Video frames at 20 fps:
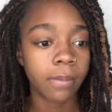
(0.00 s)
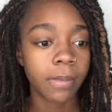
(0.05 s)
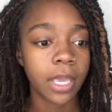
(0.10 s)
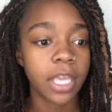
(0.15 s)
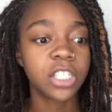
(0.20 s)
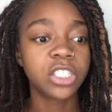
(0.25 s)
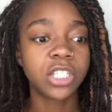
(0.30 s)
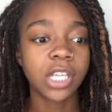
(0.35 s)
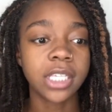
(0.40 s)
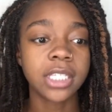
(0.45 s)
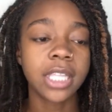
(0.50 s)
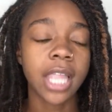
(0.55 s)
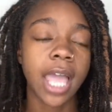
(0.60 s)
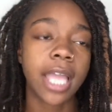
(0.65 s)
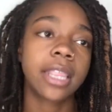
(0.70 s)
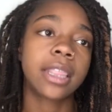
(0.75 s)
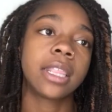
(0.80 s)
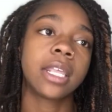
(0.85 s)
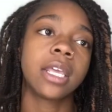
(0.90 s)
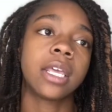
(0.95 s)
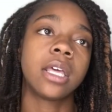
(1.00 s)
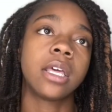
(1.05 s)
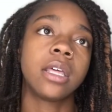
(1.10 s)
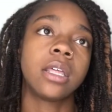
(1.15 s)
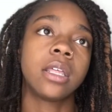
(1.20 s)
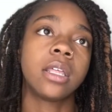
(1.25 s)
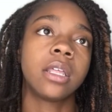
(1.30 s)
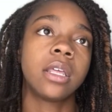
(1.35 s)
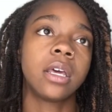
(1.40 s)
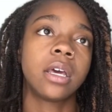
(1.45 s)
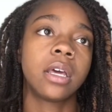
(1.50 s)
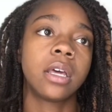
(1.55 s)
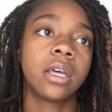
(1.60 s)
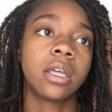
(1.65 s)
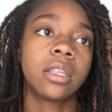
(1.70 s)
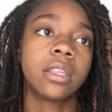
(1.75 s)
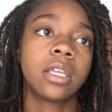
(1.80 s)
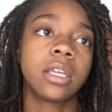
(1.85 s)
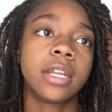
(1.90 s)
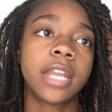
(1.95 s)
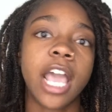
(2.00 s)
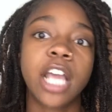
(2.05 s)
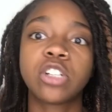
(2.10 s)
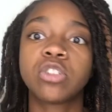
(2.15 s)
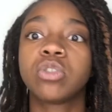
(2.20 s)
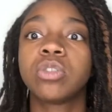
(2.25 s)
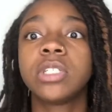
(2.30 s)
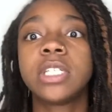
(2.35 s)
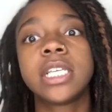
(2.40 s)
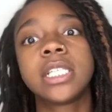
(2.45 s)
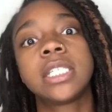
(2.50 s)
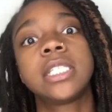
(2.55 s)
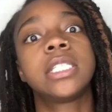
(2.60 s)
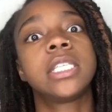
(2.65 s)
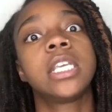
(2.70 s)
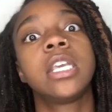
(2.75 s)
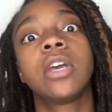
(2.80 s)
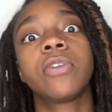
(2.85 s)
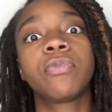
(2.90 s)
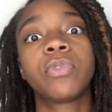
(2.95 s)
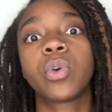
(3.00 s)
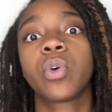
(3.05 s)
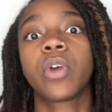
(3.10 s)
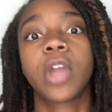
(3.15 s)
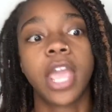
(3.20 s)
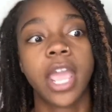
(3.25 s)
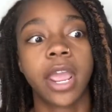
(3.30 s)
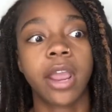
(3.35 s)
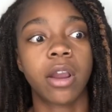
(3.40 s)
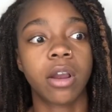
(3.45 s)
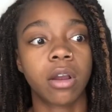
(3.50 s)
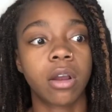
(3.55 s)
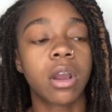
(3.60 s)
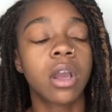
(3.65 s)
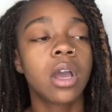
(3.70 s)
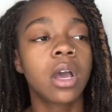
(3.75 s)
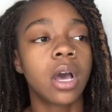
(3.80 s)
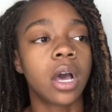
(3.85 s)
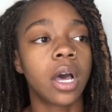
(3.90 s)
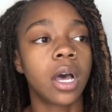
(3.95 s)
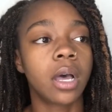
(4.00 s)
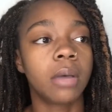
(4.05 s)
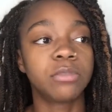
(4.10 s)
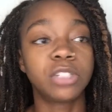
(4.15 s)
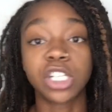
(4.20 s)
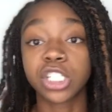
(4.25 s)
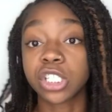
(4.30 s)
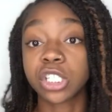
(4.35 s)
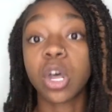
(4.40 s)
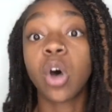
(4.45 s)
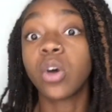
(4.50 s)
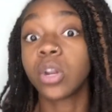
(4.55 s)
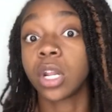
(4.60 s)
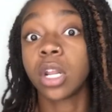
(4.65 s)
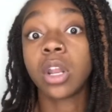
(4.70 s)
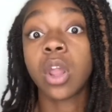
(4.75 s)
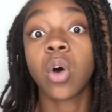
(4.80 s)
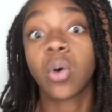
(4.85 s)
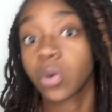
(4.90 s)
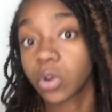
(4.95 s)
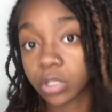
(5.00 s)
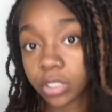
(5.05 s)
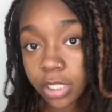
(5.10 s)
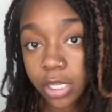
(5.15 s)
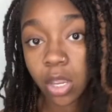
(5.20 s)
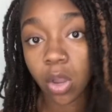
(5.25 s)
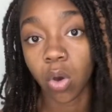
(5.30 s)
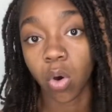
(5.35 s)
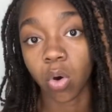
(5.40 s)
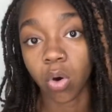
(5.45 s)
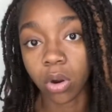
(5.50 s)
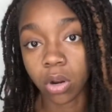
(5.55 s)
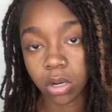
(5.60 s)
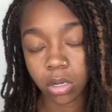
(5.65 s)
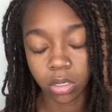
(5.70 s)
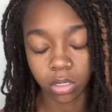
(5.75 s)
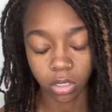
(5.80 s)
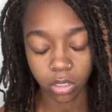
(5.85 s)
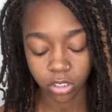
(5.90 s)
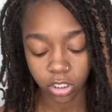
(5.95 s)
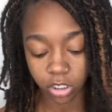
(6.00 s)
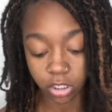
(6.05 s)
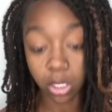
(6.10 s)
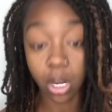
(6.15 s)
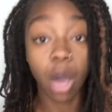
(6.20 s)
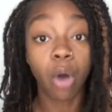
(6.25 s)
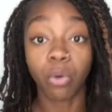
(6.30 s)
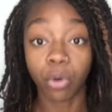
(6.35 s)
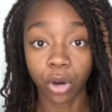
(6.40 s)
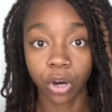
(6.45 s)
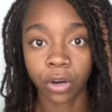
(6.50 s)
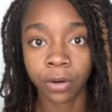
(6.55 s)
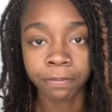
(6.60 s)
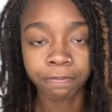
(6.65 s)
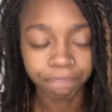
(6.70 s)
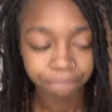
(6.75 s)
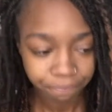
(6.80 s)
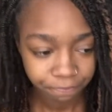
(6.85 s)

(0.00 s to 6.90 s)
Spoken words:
It's just like the natural density of your hair, just on a longer scale or just longer.